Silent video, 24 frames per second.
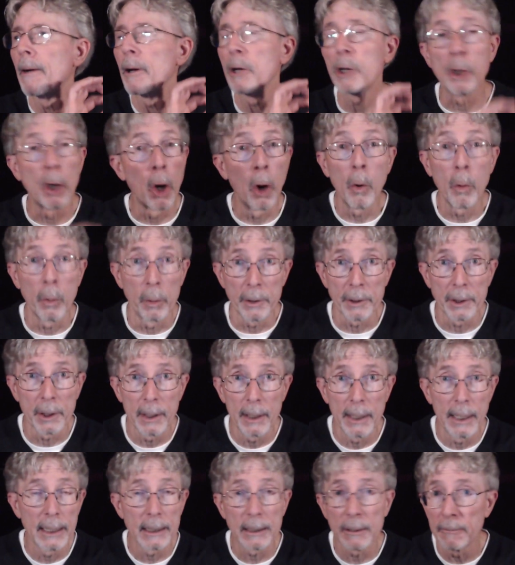gold.
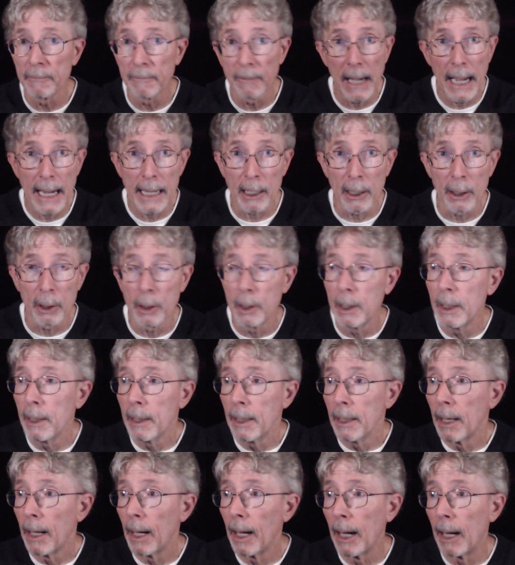It's vital.
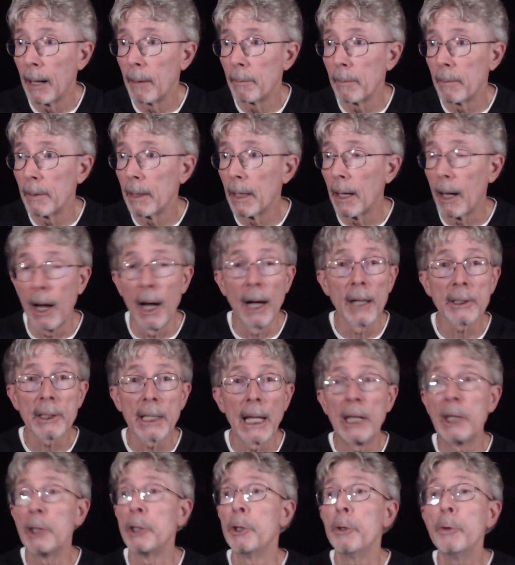I'll
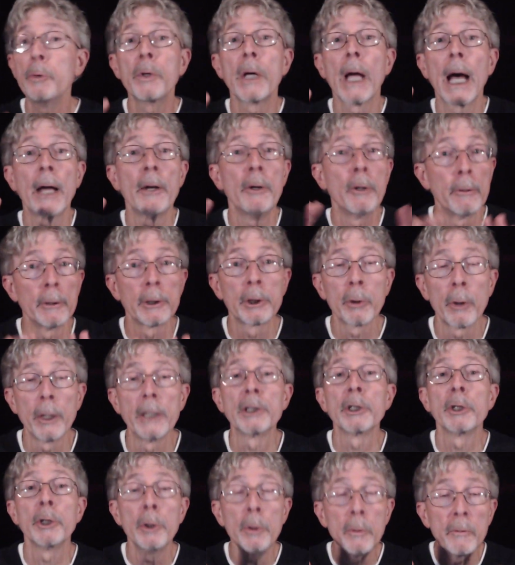say you've got no
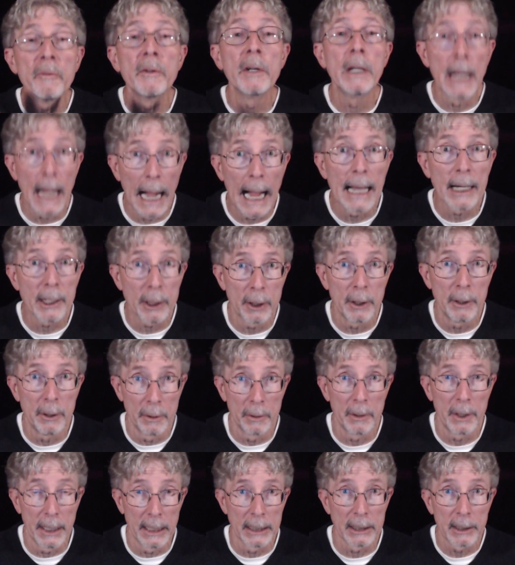choice. You've got to do
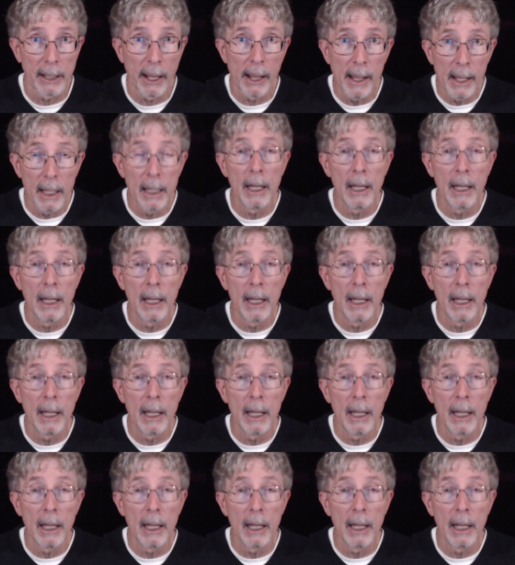this.